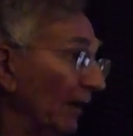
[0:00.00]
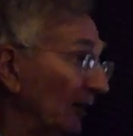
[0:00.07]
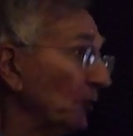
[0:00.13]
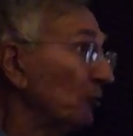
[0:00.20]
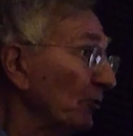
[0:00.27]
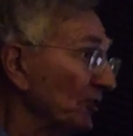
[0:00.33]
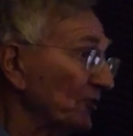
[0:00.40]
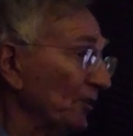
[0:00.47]

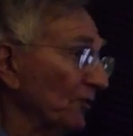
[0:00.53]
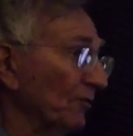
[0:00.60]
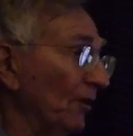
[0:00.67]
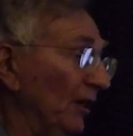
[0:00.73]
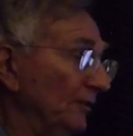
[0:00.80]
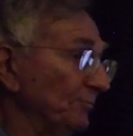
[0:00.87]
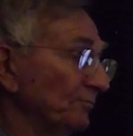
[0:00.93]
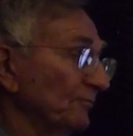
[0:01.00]
heuristic
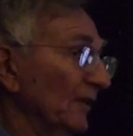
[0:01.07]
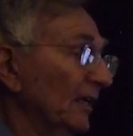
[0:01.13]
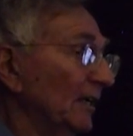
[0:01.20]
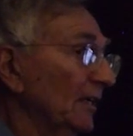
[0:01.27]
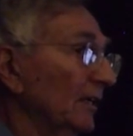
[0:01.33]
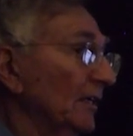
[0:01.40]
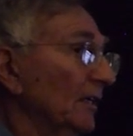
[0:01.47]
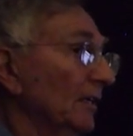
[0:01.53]
thought.
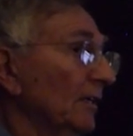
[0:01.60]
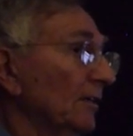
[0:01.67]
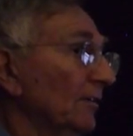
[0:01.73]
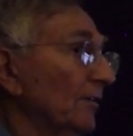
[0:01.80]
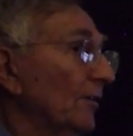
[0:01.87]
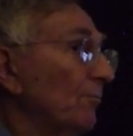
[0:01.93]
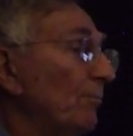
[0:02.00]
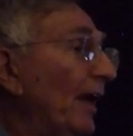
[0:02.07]

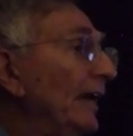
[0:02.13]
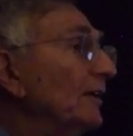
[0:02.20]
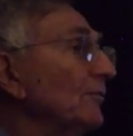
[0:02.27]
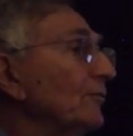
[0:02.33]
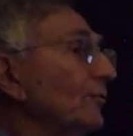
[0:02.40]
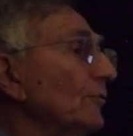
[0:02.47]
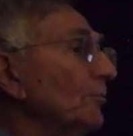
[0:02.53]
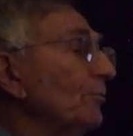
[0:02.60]
The battle
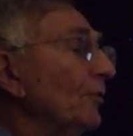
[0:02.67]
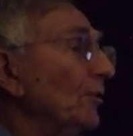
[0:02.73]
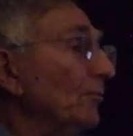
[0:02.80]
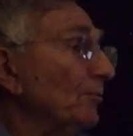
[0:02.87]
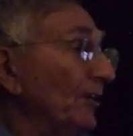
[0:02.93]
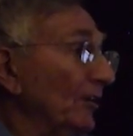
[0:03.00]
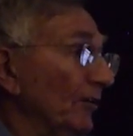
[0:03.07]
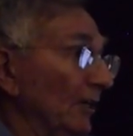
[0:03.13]
for
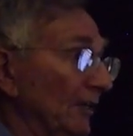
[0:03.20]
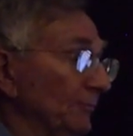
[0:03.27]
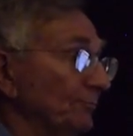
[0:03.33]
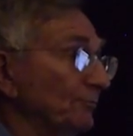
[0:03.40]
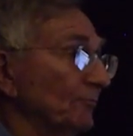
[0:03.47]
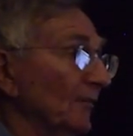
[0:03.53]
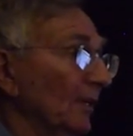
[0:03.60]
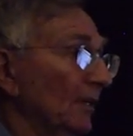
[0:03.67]
Palmyra
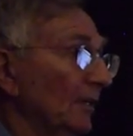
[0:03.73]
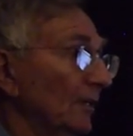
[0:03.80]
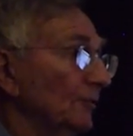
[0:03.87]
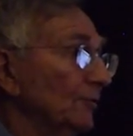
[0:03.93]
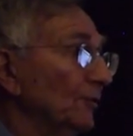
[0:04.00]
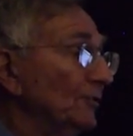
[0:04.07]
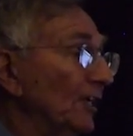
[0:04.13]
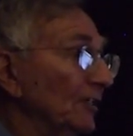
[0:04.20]

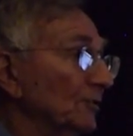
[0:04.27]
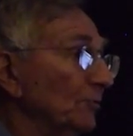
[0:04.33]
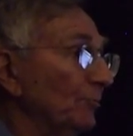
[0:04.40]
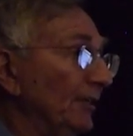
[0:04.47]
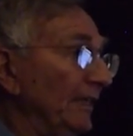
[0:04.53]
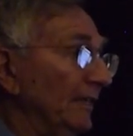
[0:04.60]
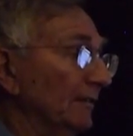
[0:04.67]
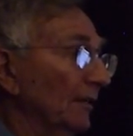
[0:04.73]
turned out to
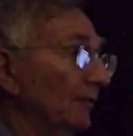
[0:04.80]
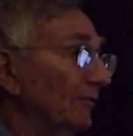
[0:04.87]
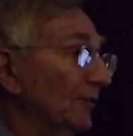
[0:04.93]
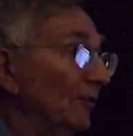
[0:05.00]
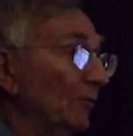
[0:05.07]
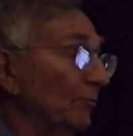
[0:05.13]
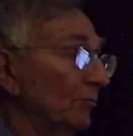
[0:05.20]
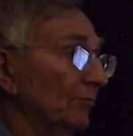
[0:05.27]
be,
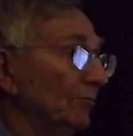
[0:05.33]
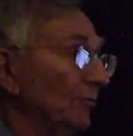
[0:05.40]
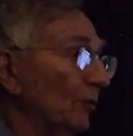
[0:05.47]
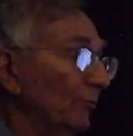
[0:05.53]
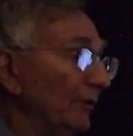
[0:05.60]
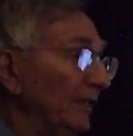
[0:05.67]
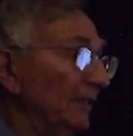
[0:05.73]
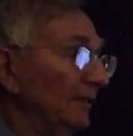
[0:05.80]
though
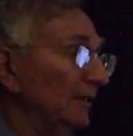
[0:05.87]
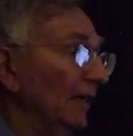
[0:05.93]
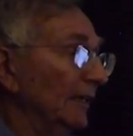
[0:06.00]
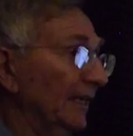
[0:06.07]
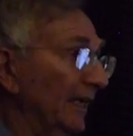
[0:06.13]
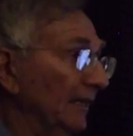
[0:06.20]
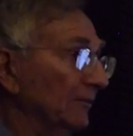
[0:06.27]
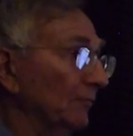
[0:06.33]
nobody,
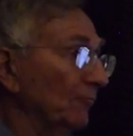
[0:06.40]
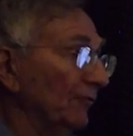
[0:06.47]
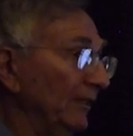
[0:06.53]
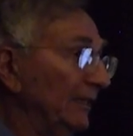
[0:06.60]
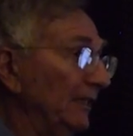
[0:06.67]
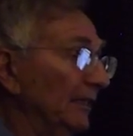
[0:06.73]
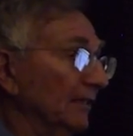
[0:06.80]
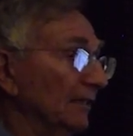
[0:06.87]
again,
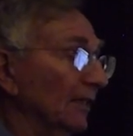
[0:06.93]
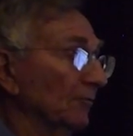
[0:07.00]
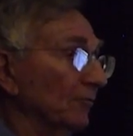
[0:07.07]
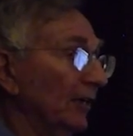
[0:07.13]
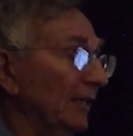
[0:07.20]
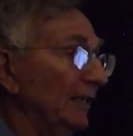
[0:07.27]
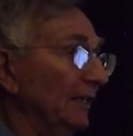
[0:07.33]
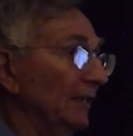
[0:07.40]
reading and not
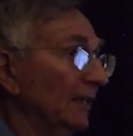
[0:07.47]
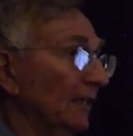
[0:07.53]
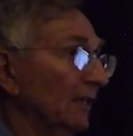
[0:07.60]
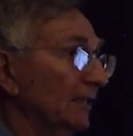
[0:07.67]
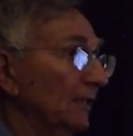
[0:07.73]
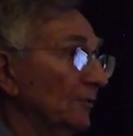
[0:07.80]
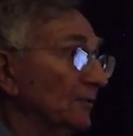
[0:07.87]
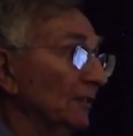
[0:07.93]
writing,
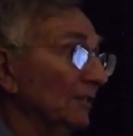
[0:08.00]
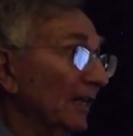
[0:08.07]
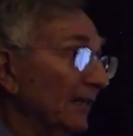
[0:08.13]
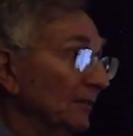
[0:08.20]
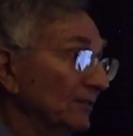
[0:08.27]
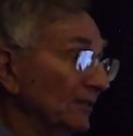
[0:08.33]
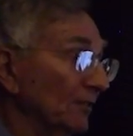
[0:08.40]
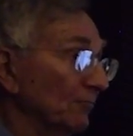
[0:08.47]
there was a
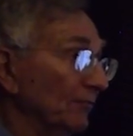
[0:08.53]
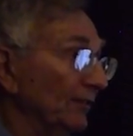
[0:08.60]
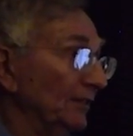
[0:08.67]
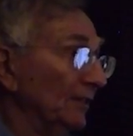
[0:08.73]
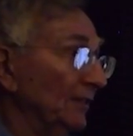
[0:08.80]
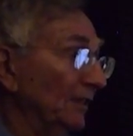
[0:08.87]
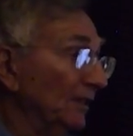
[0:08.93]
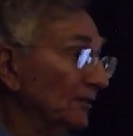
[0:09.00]
lot of stuff
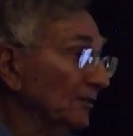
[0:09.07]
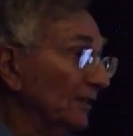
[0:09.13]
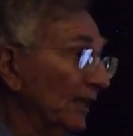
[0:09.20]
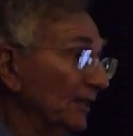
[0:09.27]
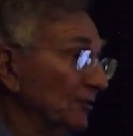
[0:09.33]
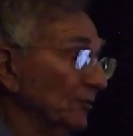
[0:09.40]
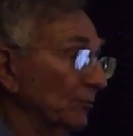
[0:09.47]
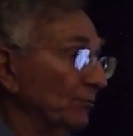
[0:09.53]
written in the
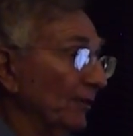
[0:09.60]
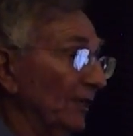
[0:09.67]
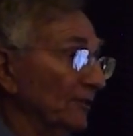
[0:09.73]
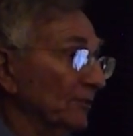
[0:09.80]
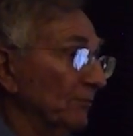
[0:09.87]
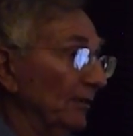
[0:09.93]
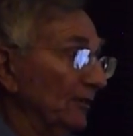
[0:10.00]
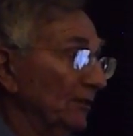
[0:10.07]
international
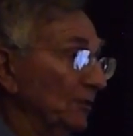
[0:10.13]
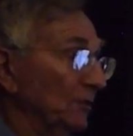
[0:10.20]
press about